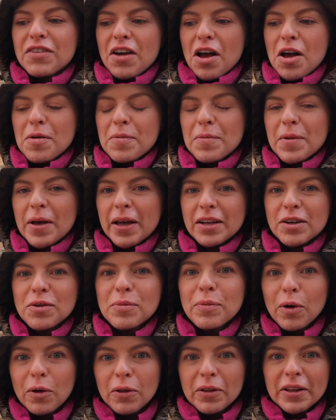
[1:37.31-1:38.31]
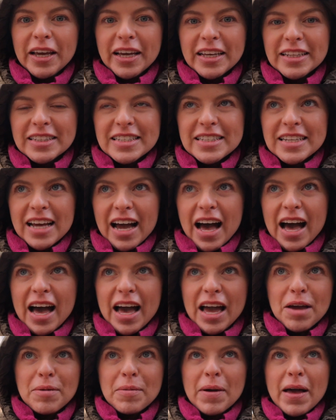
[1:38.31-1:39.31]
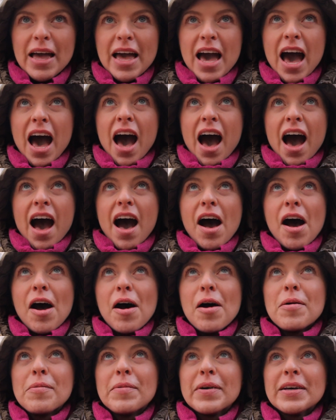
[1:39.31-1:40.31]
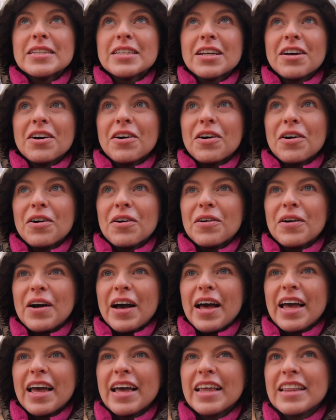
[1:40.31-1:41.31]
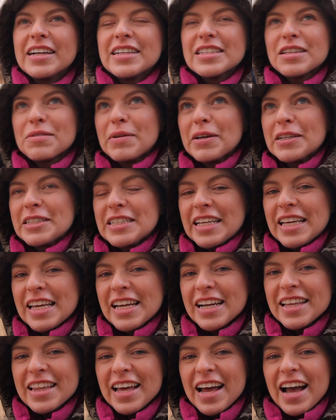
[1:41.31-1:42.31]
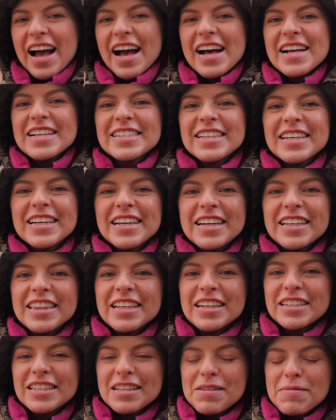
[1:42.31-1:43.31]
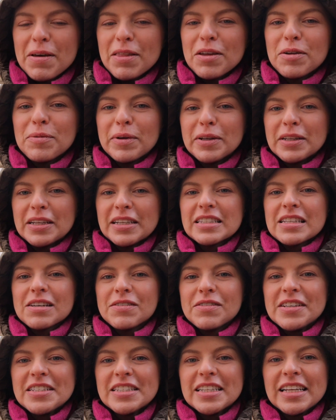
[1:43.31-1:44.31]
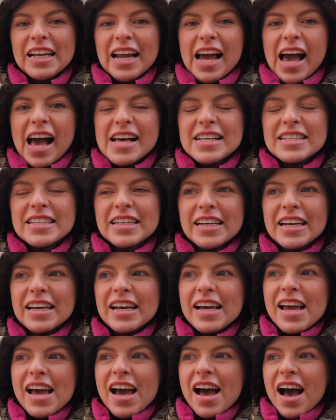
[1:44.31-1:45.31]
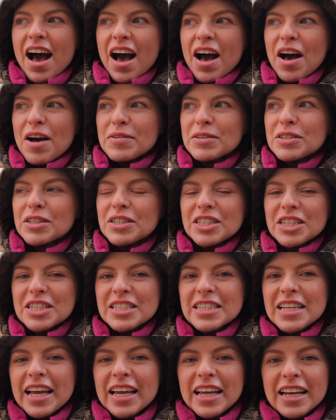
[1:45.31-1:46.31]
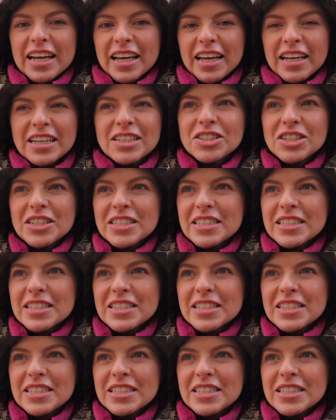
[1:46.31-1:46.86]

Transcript: from Napoleon's time. So there's a building here that has it, there's some other buildings that we've seen has it. So it's just like it's